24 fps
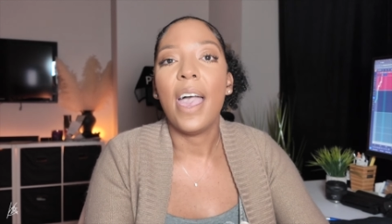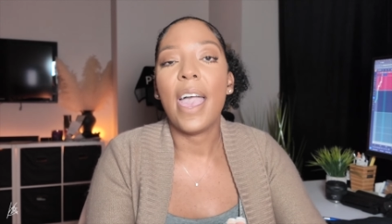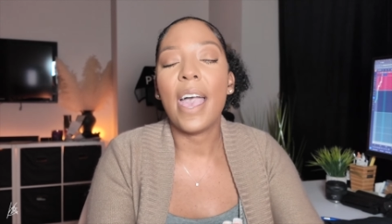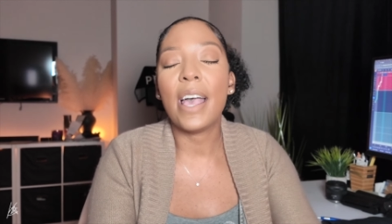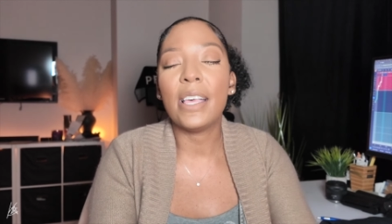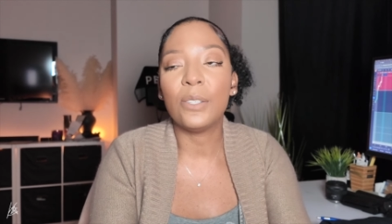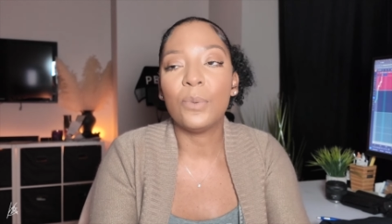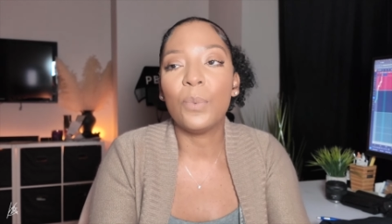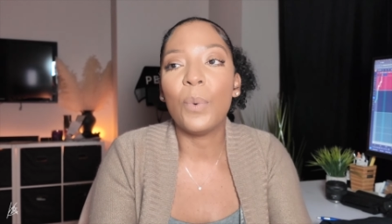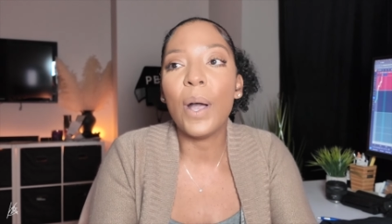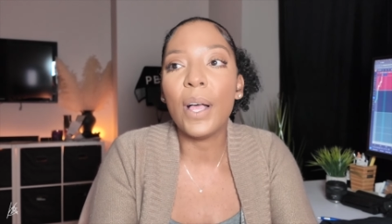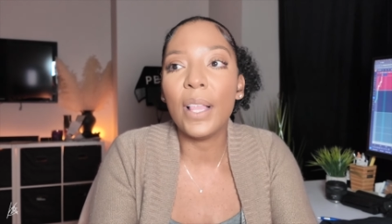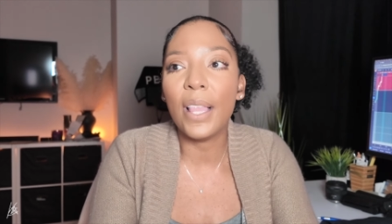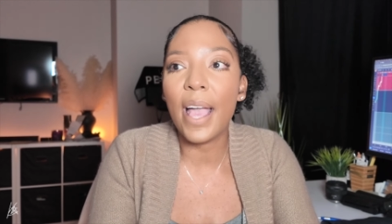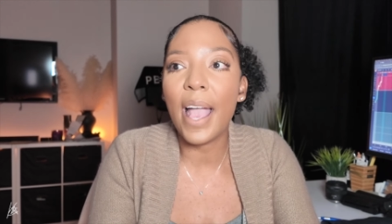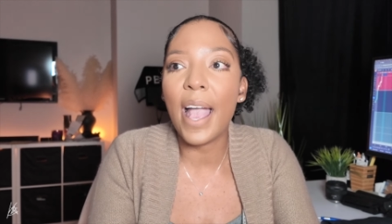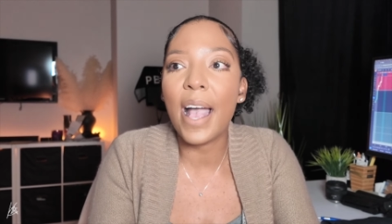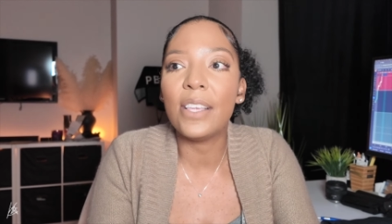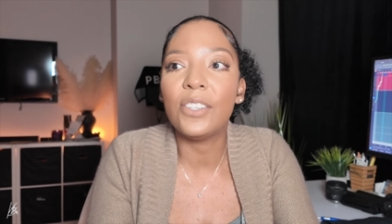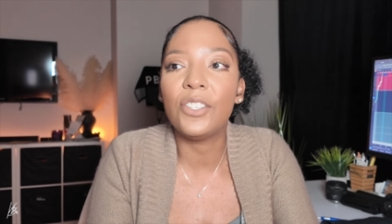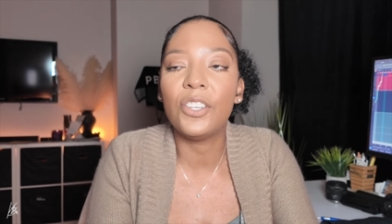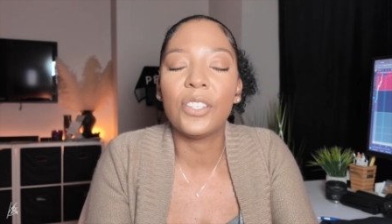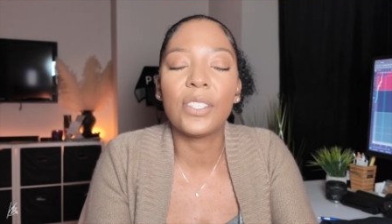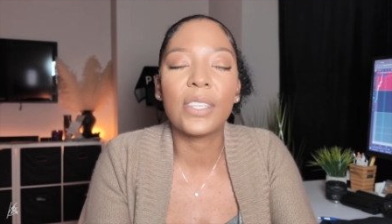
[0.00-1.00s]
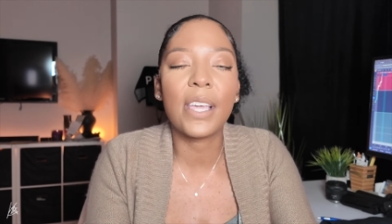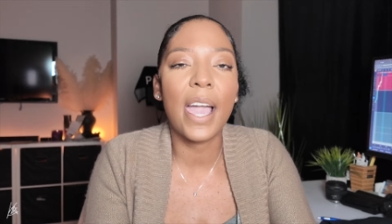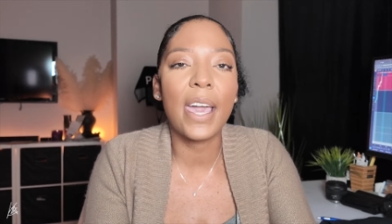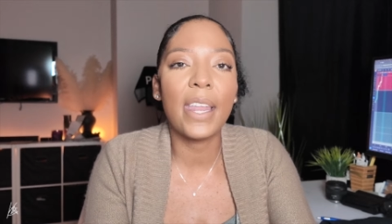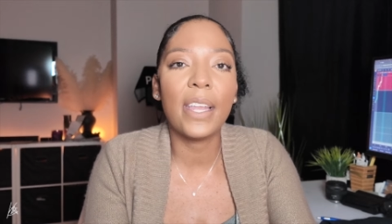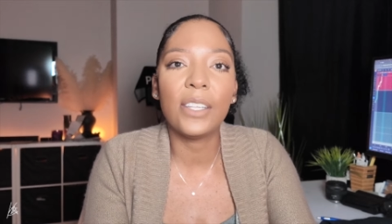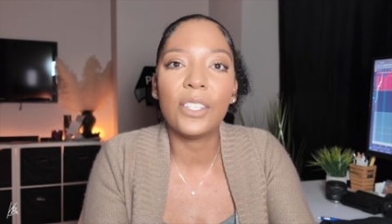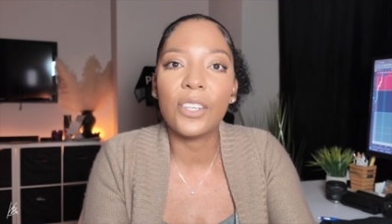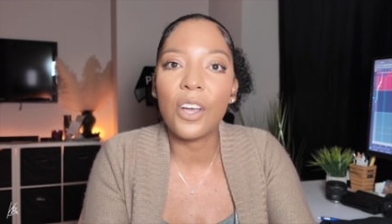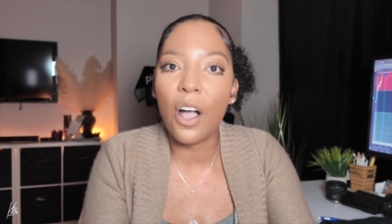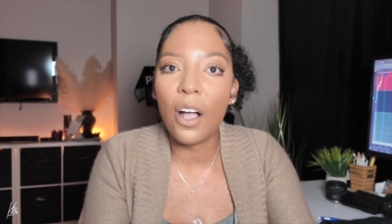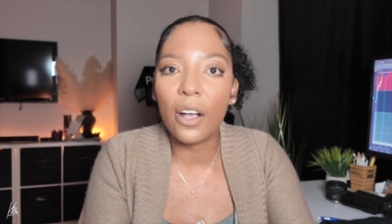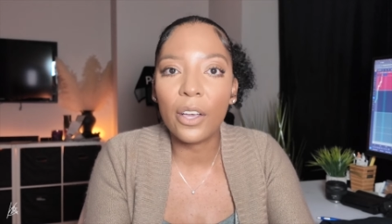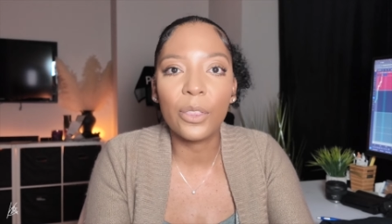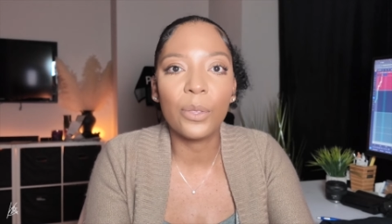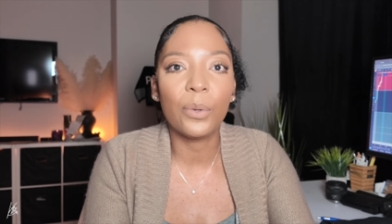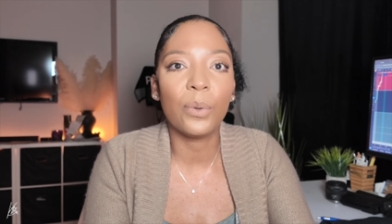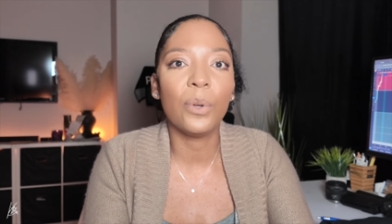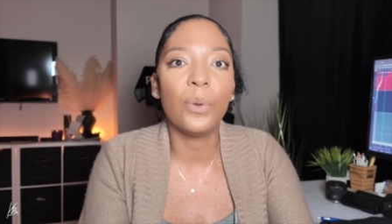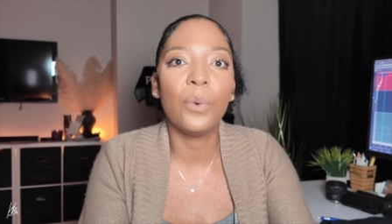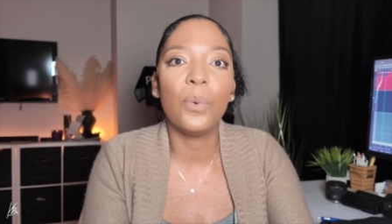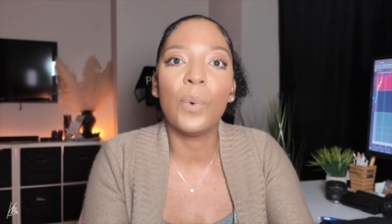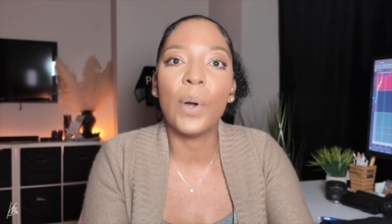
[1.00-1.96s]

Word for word: as well as just kind of talk through